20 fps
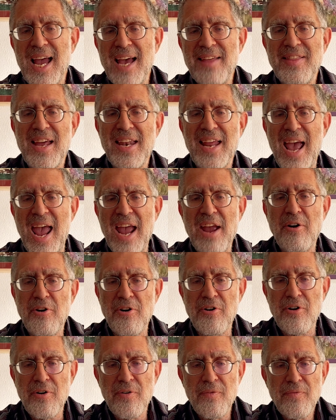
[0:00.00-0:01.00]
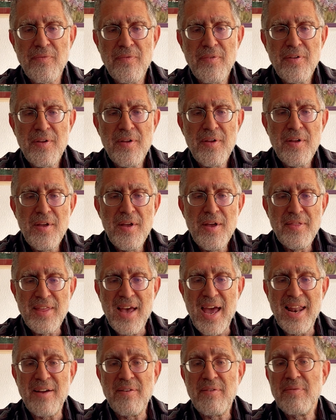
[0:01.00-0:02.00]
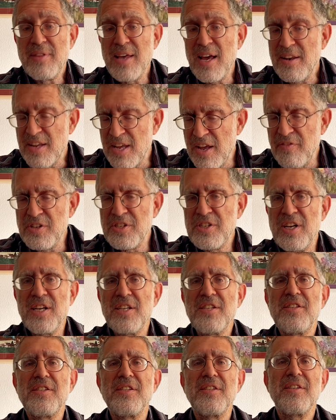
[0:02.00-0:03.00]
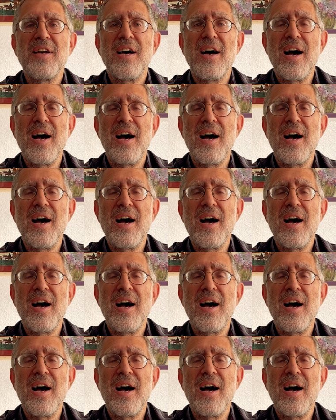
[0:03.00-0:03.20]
and that anchor that gives us